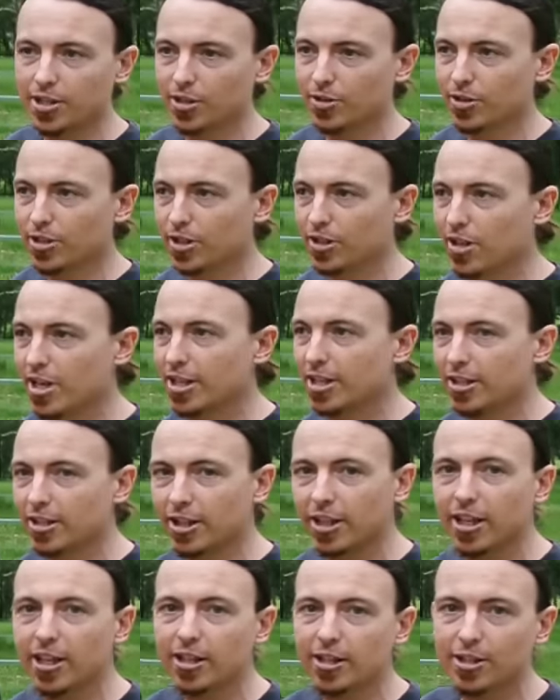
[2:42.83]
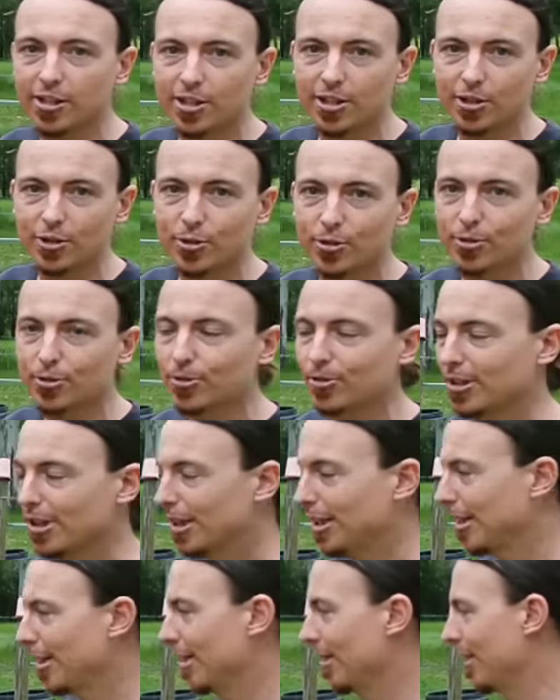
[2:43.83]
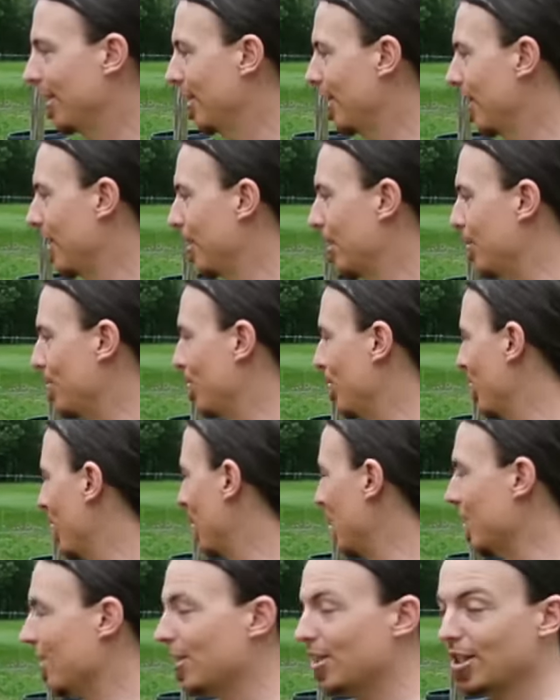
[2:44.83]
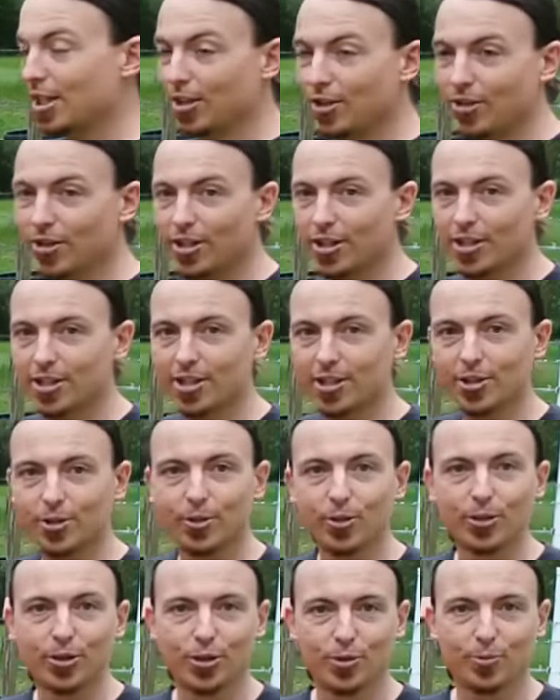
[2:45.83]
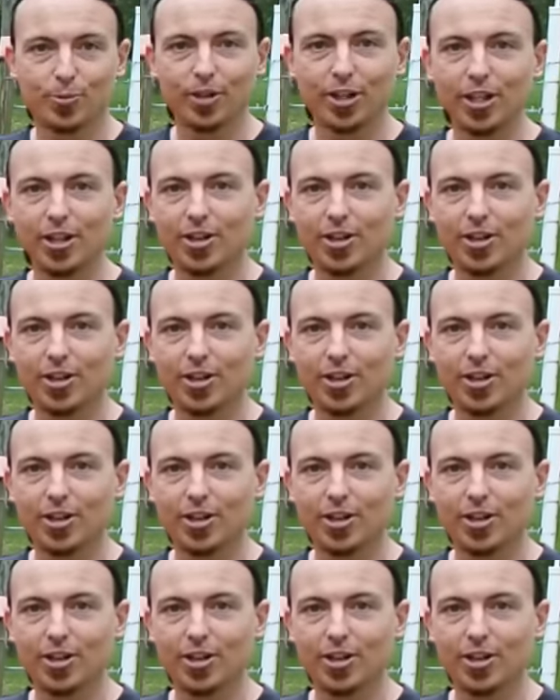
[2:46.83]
So it's a nice clean install. The interior still looks really